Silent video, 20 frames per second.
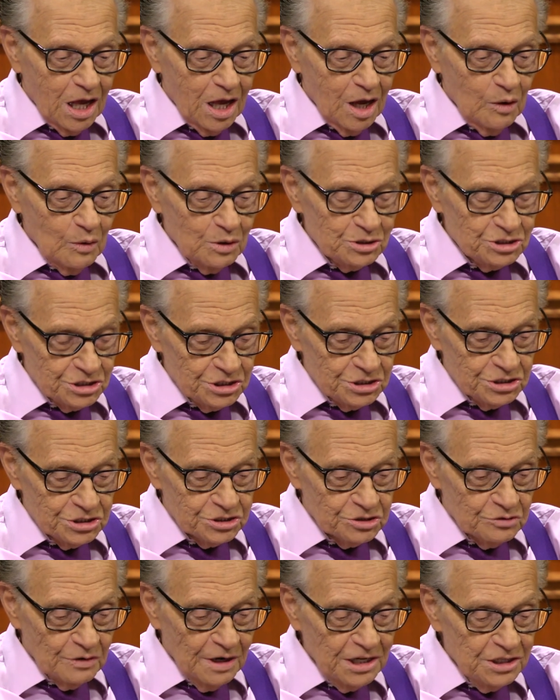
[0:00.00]
What's the
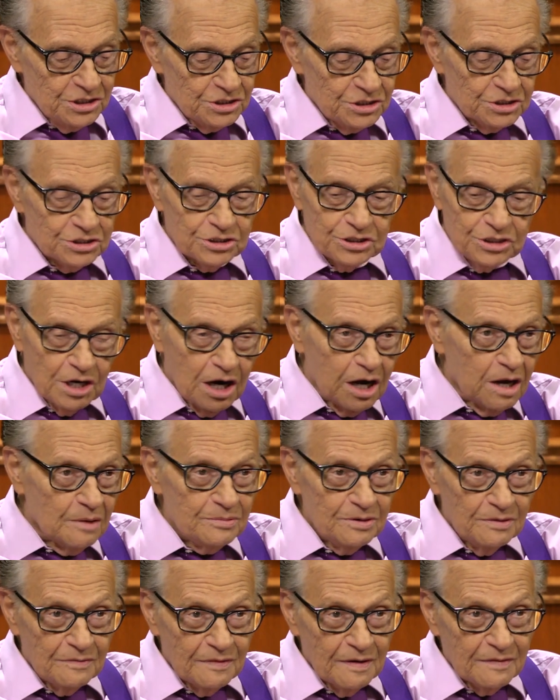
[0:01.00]
strangest
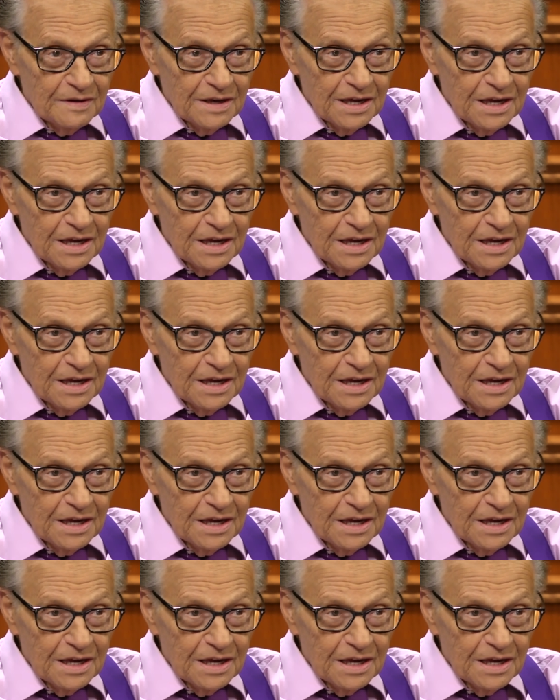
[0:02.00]
job you've ever